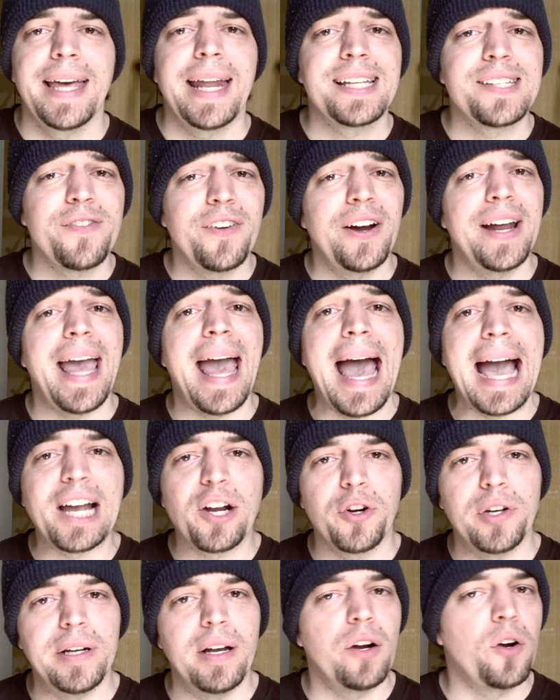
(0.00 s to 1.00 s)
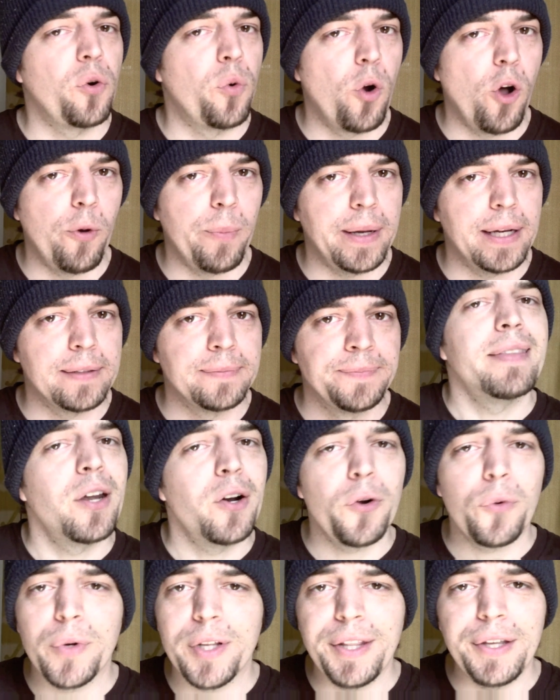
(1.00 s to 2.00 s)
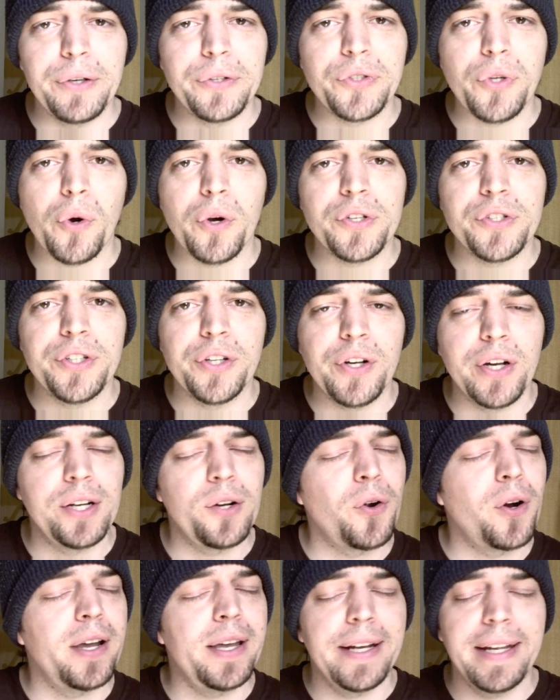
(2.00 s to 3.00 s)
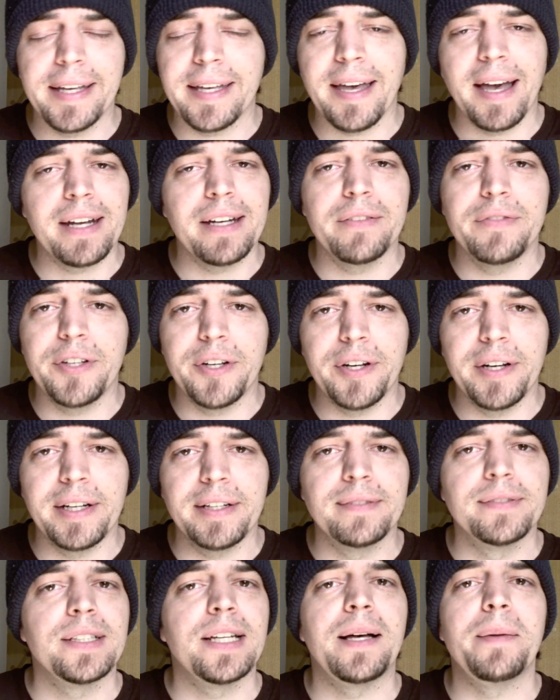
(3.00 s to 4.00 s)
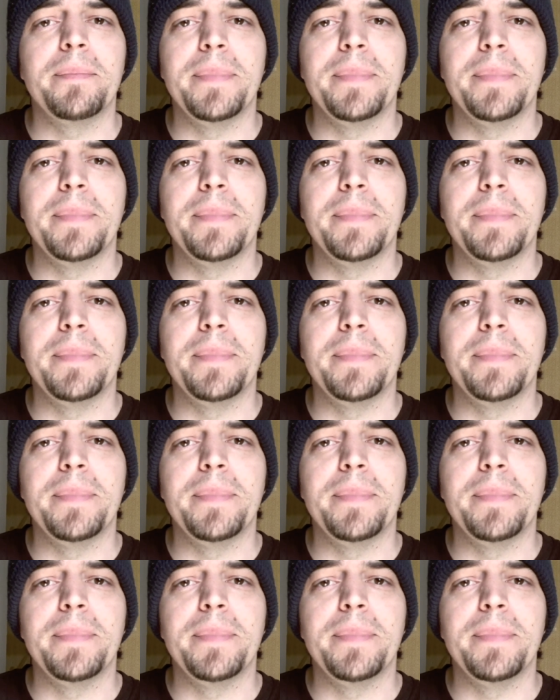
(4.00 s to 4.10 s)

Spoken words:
It has a very acrid aroma. They don't really use horse urine or any kind of urine.